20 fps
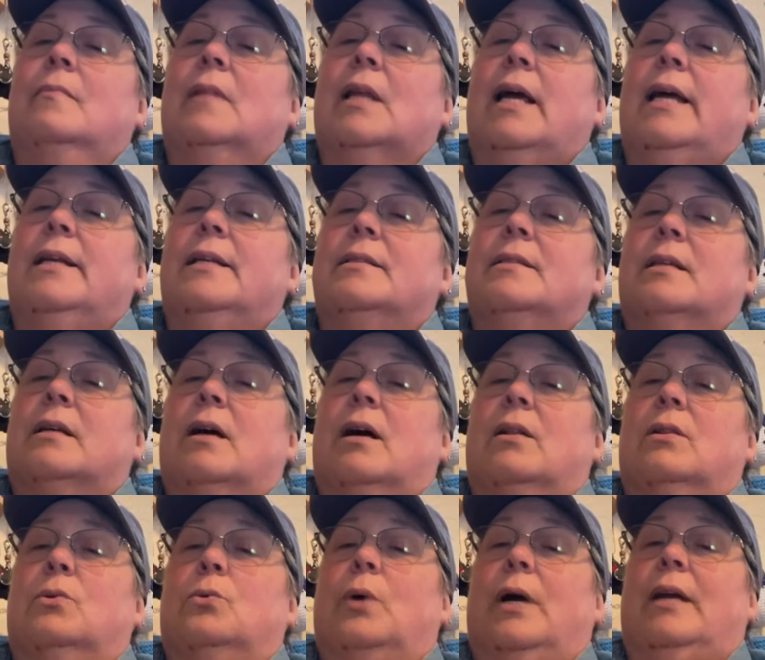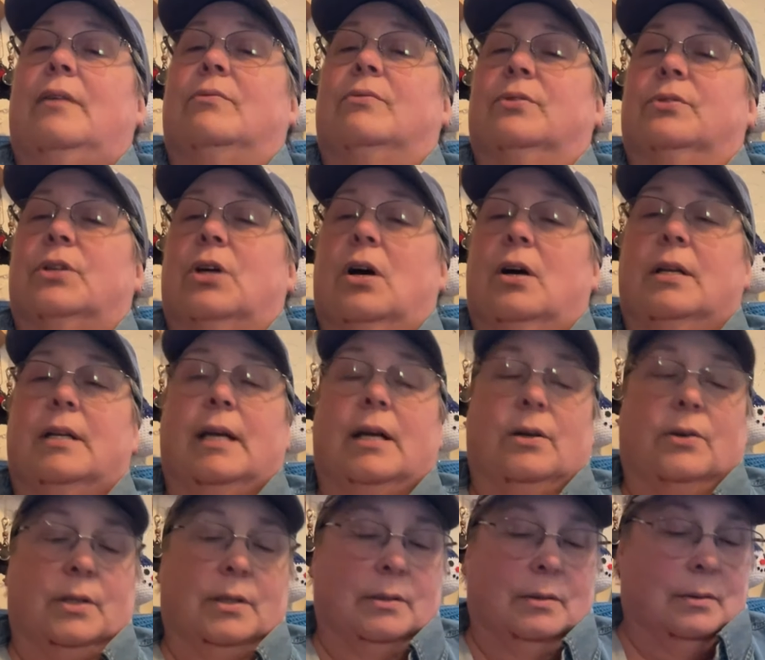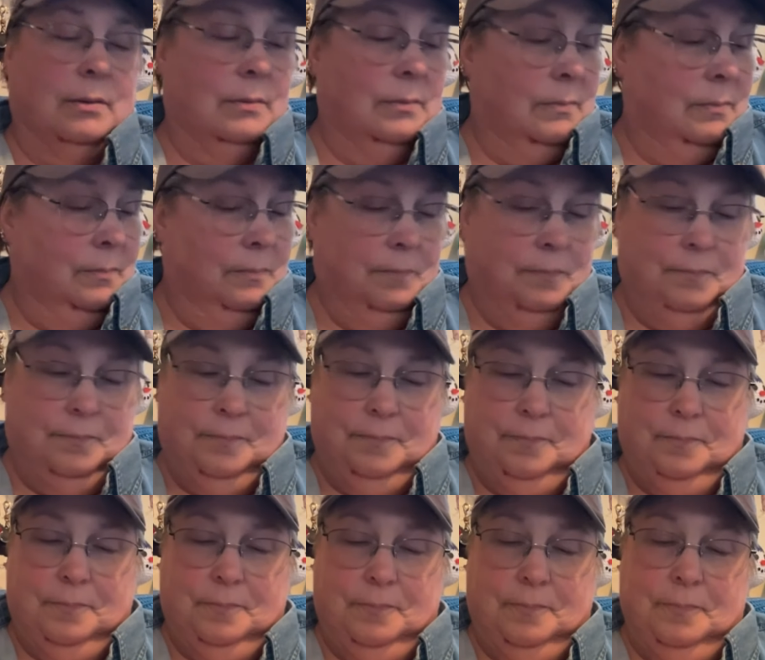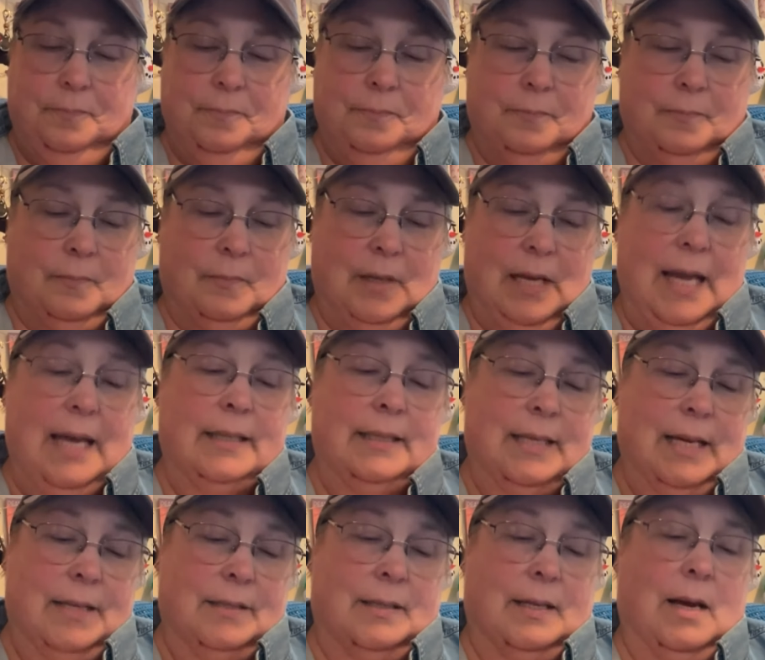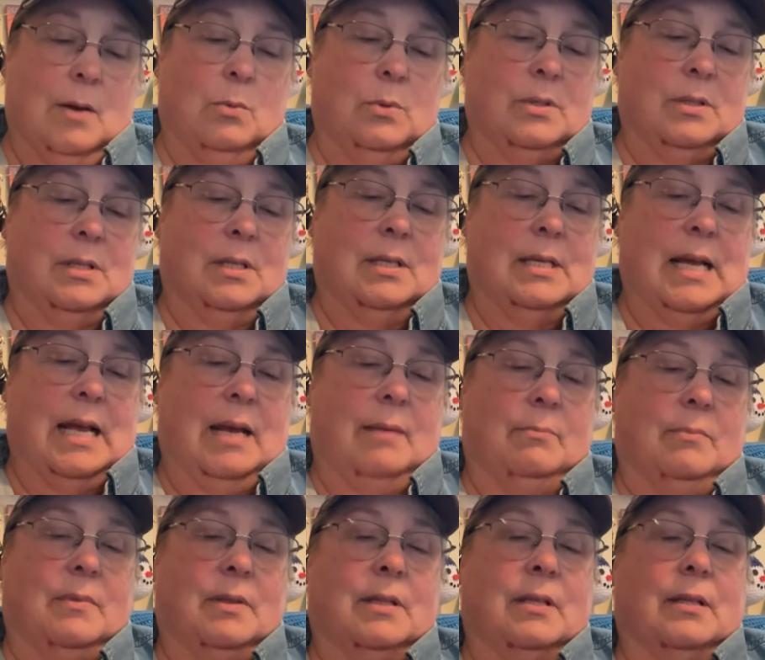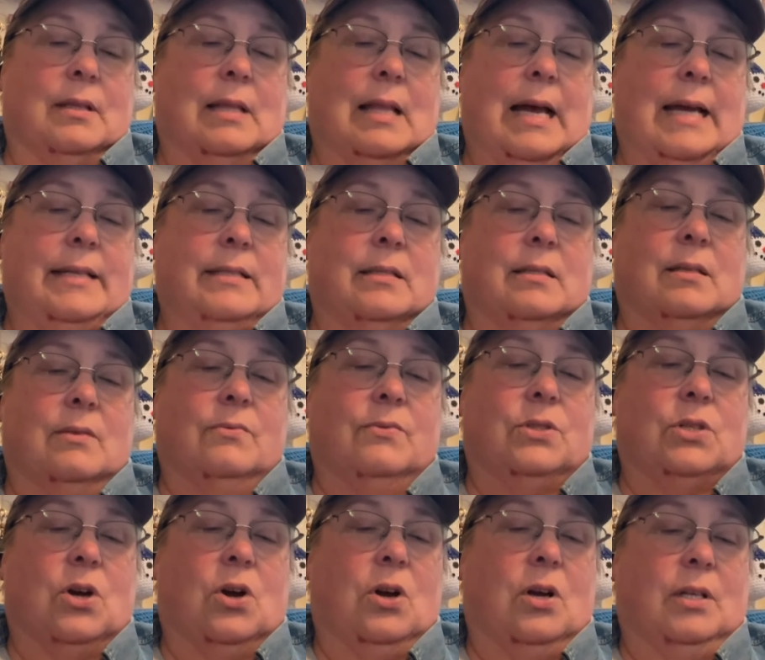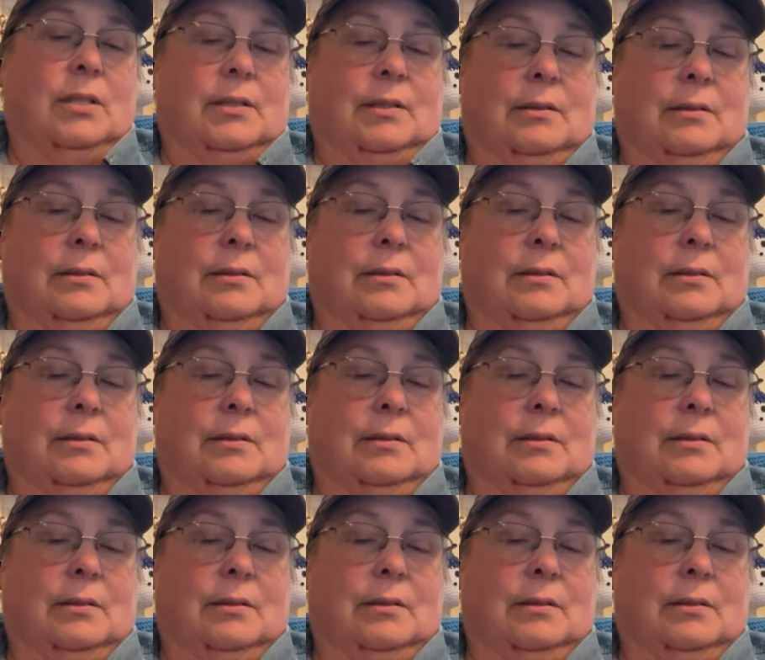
And it's a colorway for Dawn Arron. And yes, that was the name, the Lights of Dawn.